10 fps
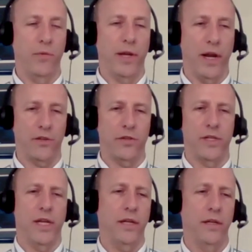and we can actually
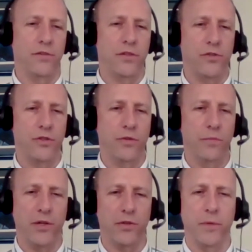take in situ
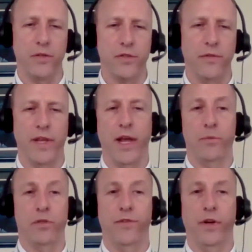measurements of the
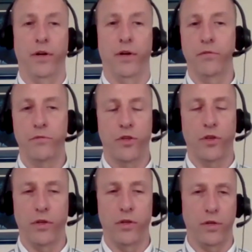atmosphere so
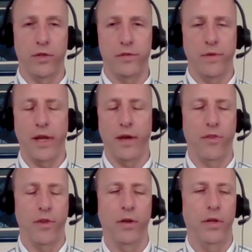that you can have
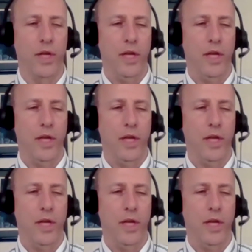the,